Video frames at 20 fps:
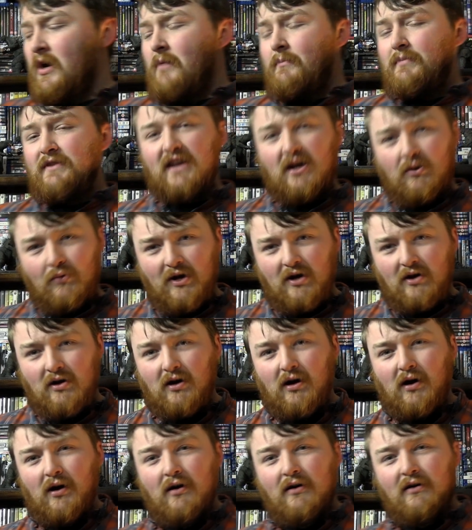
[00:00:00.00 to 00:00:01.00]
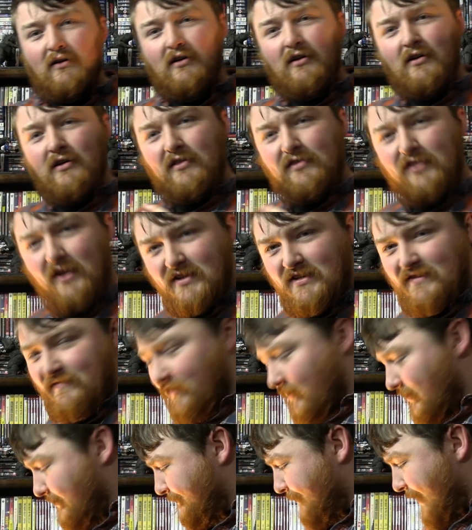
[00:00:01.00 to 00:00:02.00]
But there we are,
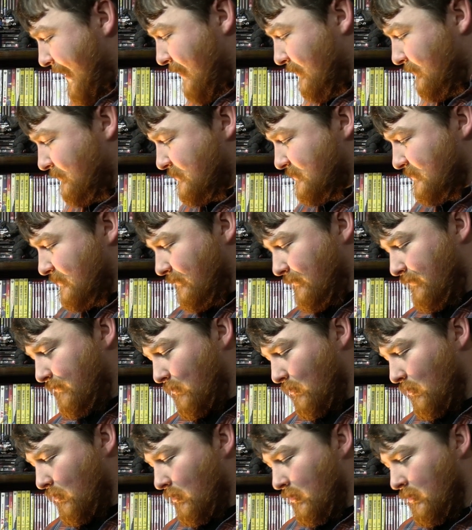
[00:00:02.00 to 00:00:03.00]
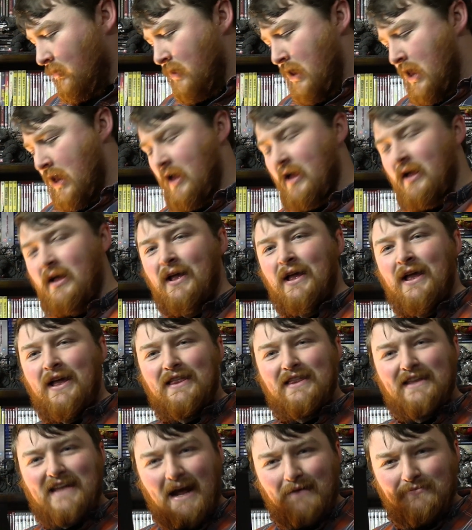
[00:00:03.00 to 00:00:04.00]
£35 for
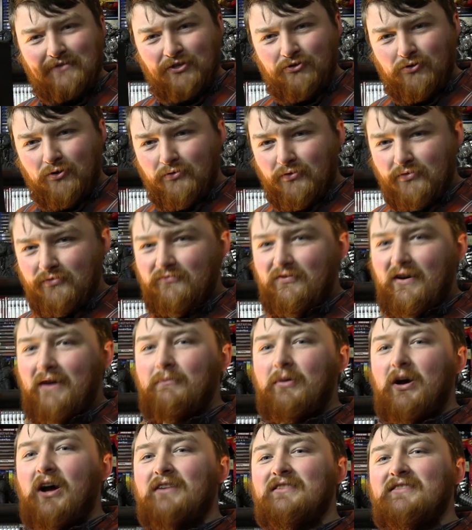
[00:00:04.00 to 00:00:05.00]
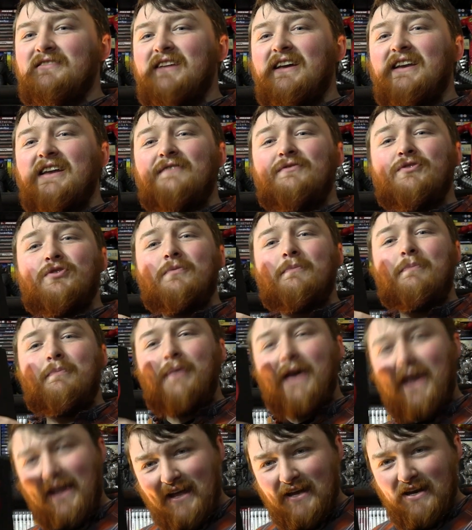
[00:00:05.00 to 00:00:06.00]
the Captain KRONOS and Vampire Hunter set. If you can
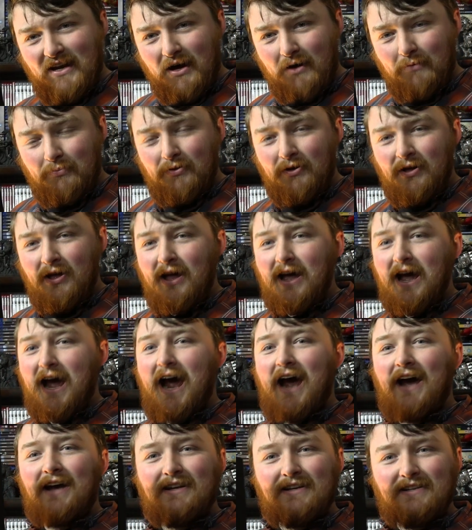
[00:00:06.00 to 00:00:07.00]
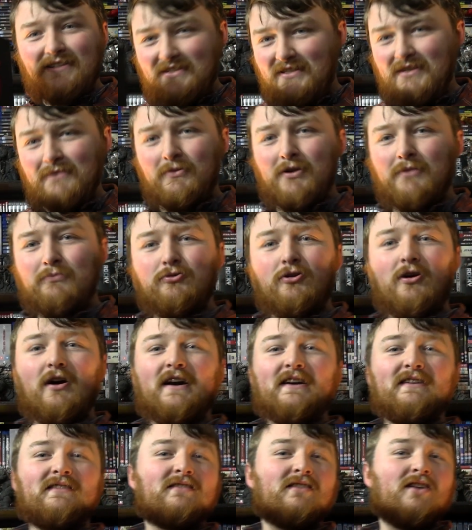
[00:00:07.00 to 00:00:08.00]
pick it up at a similar
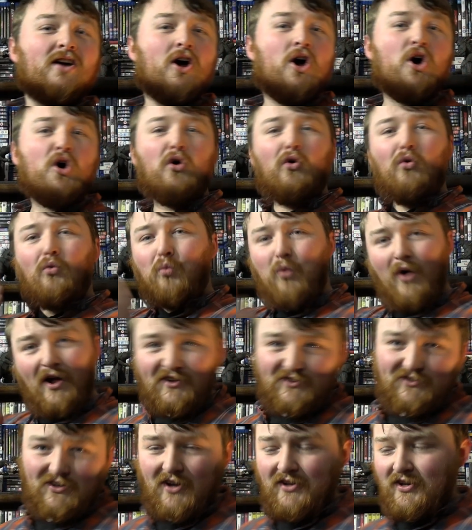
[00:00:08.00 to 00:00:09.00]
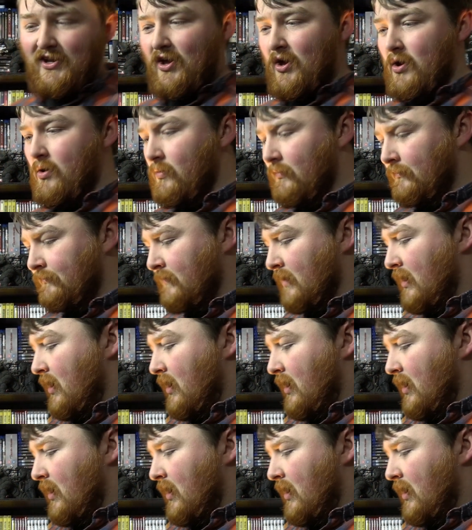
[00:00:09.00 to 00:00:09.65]
price, well done you.